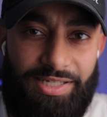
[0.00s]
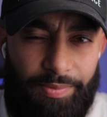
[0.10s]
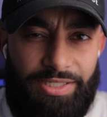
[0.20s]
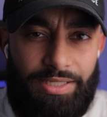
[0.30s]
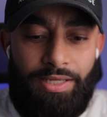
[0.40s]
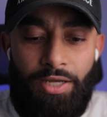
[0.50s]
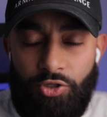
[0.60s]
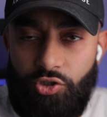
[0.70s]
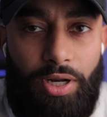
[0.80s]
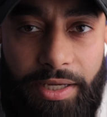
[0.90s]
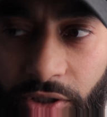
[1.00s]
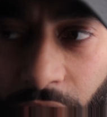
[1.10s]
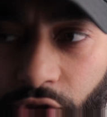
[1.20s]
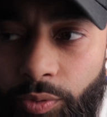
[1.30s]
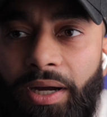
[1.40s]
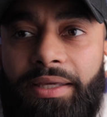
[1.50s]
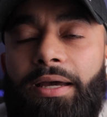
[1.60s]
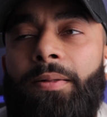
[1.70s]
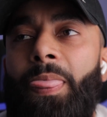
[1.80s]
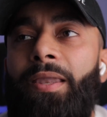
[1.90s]
Does that make sense? So, like, you might
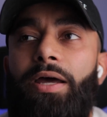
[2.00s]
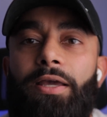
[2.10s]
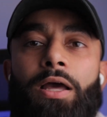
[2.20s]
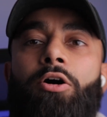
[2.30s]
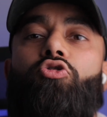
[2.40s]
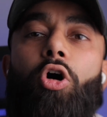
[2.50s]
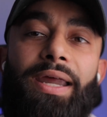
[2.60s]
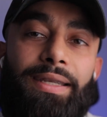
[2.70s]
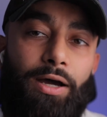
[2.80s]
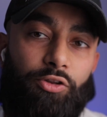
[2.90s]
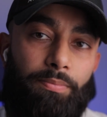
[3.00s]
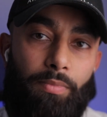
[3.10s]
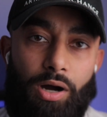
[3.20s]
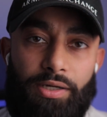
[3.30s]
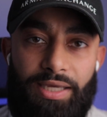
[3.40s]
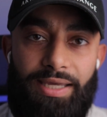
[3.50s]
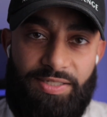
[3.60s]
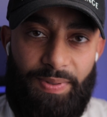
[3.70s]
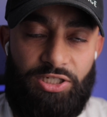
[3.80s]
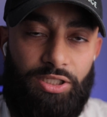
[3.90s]
get, like, right now, the market,
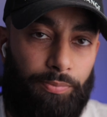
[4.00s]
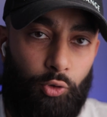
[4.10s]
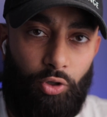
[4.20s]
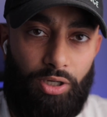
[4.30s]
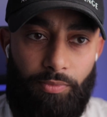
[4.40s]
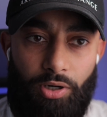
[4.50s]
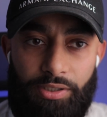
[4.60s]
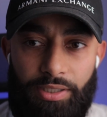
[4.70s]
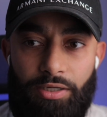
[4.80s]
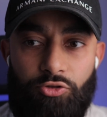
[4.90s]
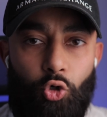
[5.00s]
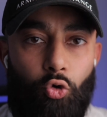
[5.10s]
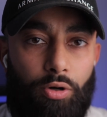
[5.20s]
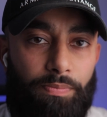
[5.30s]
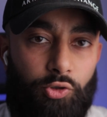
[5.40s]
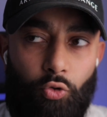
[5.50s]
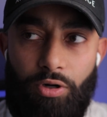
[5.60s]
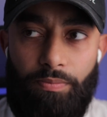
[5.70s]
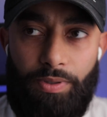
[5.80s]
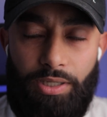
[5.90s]
especially the blue collar market, Europe,
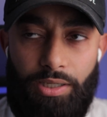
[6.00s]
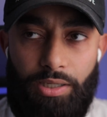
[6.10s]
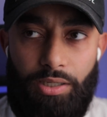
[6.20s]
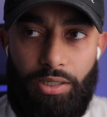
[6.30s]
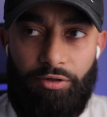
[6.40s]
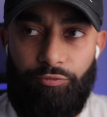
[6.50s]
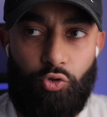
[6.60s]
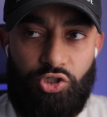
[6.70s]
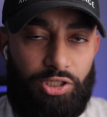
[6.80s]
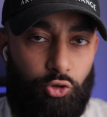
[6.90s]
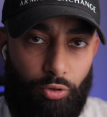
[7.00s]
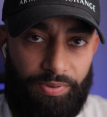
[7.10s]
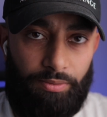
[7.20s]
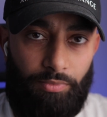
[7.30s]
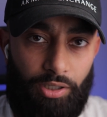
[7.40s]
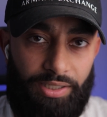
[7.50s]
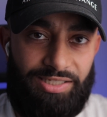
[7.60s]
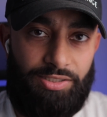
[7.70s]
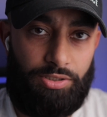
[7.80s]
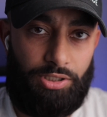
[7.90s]
unfortunately, the European market
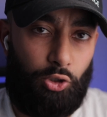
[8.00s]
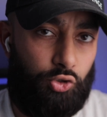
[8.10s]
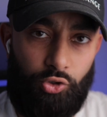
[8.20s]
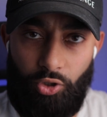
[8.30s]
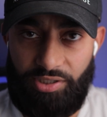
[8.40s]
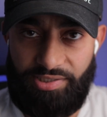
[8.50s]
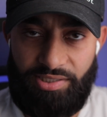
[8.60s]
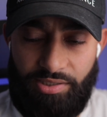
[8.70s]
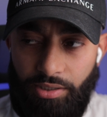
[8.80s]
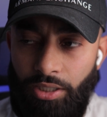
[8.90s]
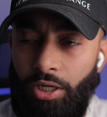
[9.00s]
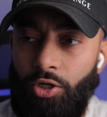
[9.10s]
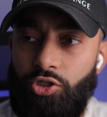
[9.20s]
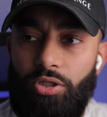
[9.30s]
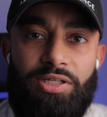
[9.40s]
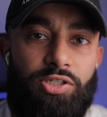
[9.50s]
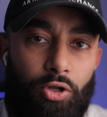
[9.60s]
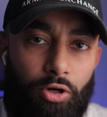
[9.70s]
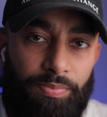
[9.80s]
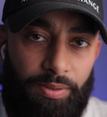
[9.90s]
is close to non-existent. So there's a
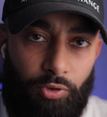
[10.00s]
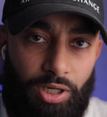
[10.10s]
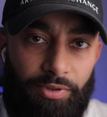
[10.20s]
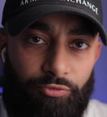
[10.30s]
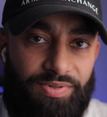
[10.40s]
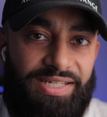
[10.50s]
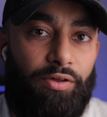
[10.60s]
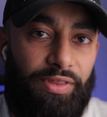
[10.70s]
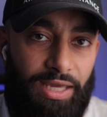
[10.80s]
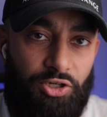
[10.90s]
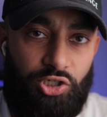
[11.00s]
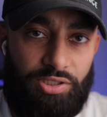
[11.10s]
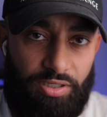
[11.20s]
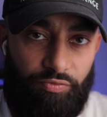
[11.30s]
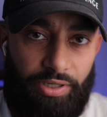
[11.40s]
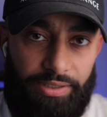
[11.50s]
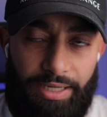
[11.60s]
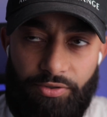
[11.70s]
lot of people coming from South Asia and stuff like that.